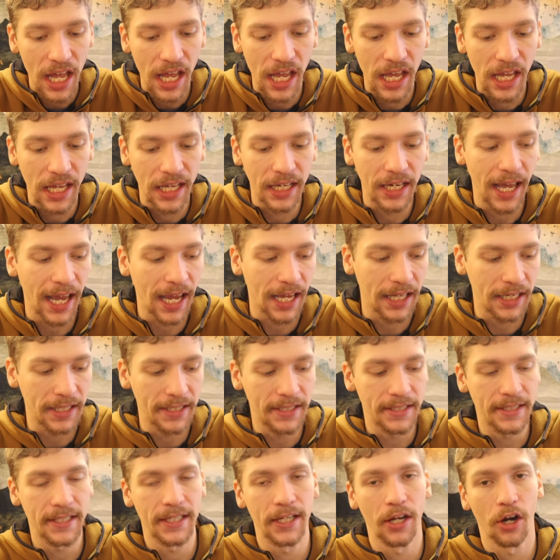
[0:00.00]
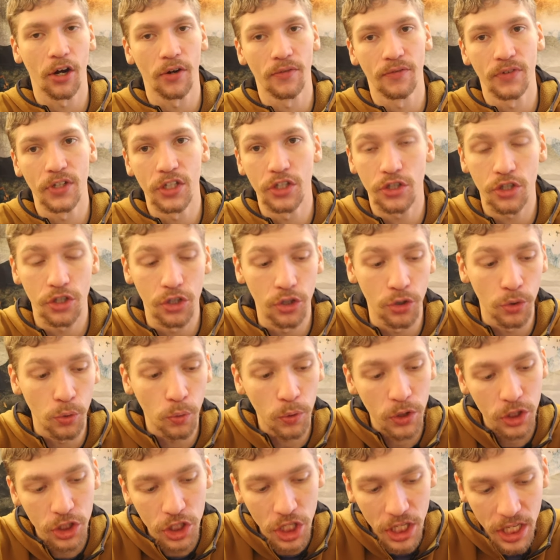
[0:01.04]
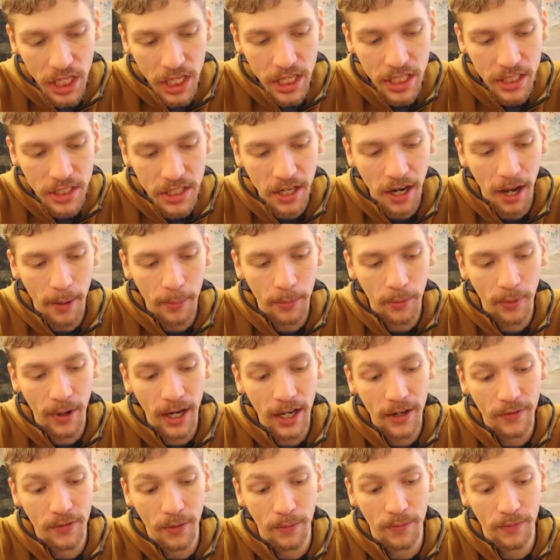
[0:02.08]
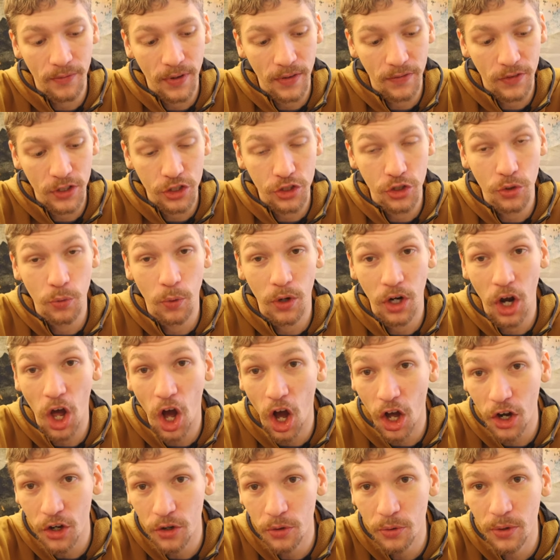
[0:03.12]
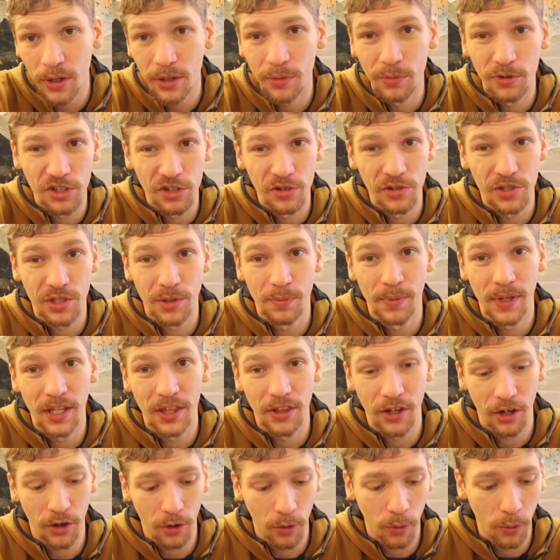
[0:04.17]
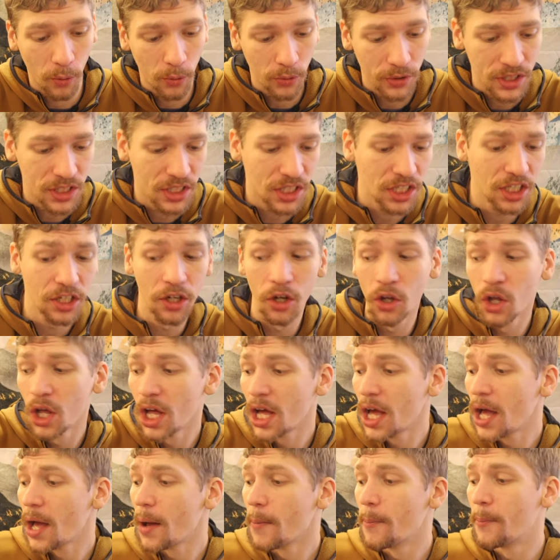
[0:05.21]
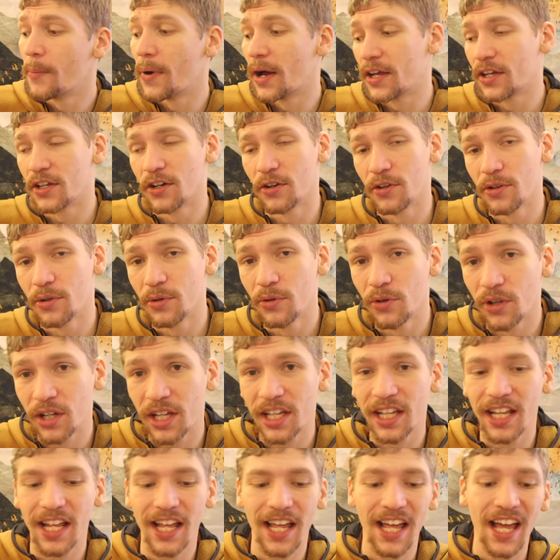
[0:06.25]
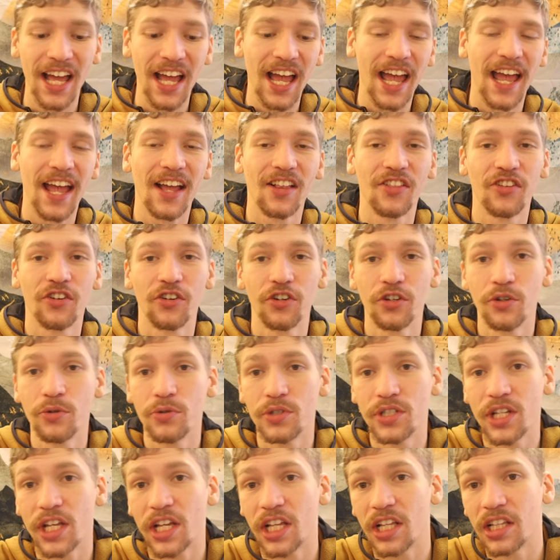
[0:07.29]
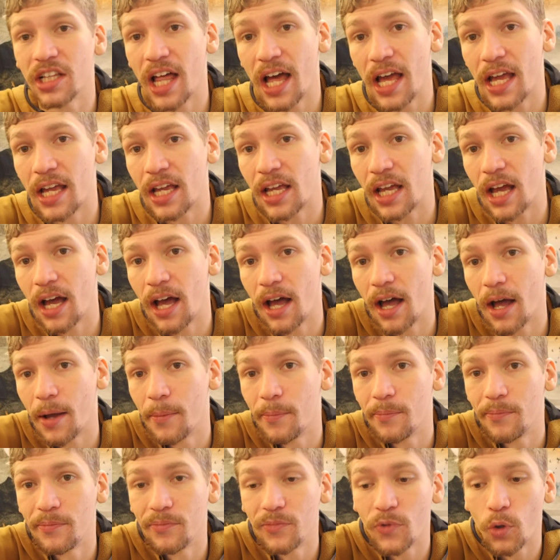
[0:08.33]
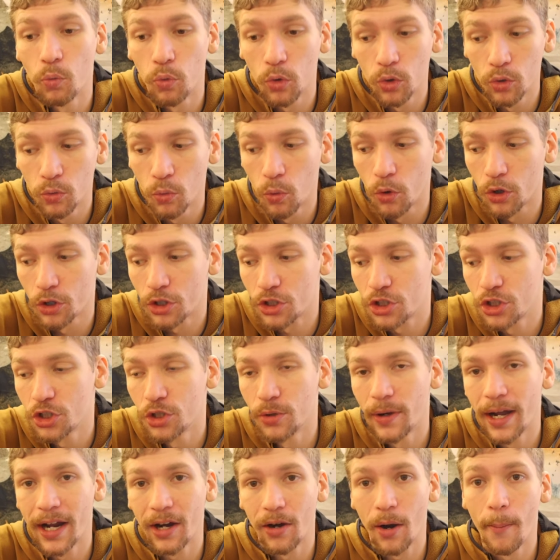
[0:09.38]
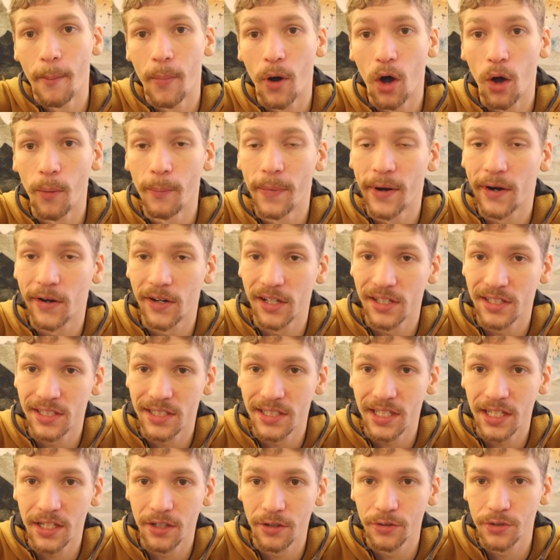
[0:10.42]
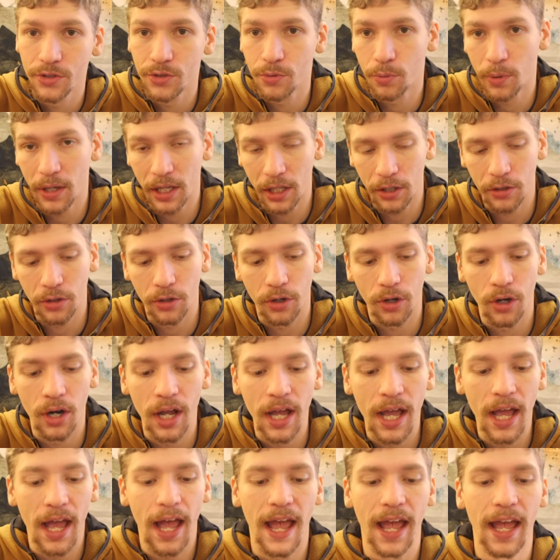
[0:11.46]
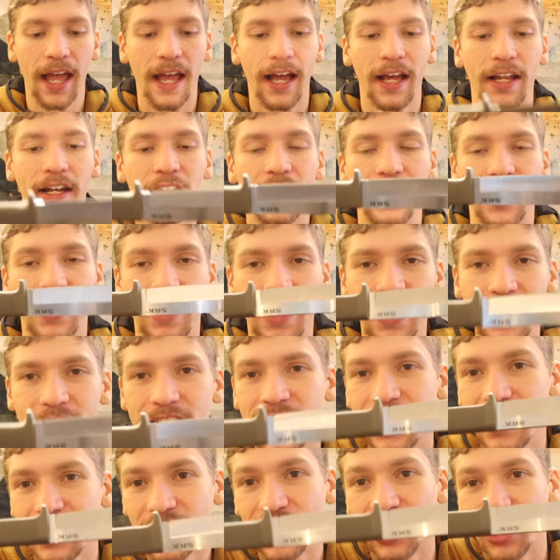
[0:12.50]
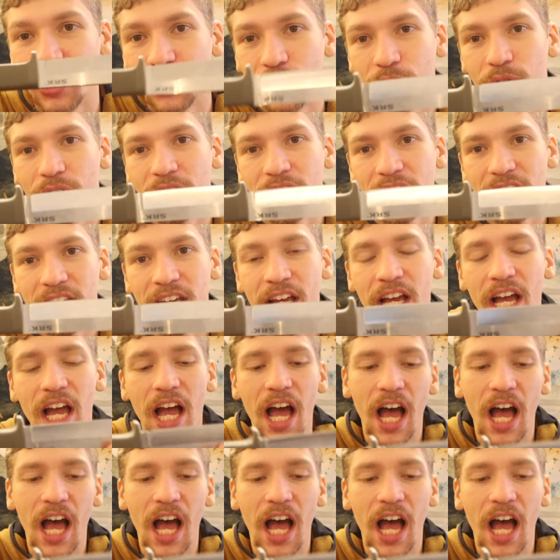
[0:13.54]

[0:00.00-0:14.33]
in 80CRV2, which is an upgrade from 52-100, which used to be their old steel. But you know, you look at it and they're using like World War II era ball bearing steels, Winkler, and this is literally,